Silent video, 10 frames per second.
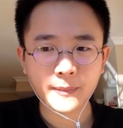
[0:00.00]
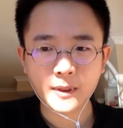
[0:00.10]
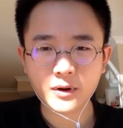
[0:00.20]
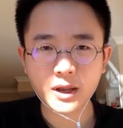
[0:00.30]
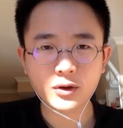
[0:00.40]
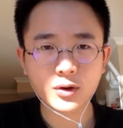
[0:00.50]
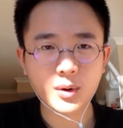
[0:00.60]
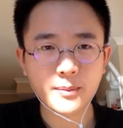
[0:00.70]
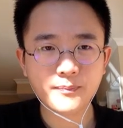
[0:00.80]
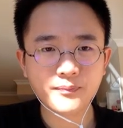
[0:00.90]
okay, you know
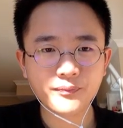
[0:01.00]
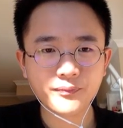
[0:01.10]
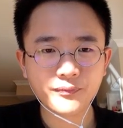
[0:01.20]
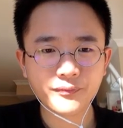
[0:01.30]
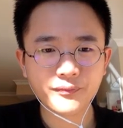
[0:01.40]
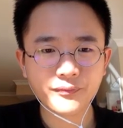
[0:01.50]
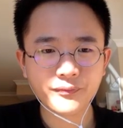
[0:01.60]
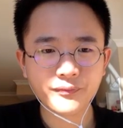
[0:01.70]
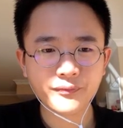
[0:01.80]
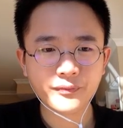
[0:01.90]
what?
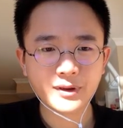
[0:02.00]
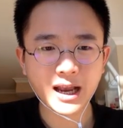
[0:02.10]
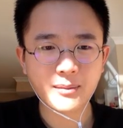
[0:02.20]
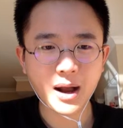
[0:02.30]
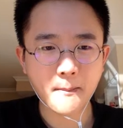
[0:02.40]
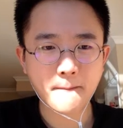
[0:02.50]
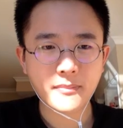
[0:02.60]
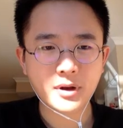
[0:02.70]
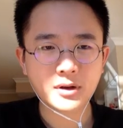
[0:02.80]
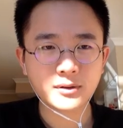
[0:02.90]
Time up.
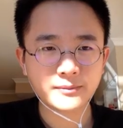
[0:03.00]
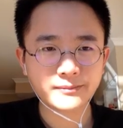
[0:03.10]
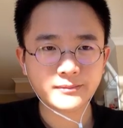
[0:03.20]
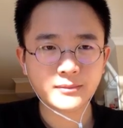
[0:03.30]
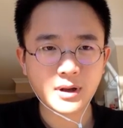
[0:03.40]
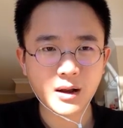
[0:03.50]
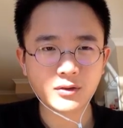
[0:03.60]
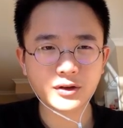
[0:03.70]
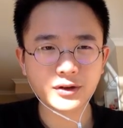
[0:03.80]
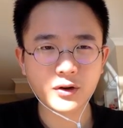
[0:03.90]
I'll
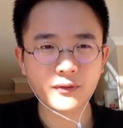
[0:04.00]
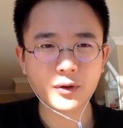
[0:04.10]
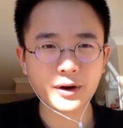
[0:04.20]
just go for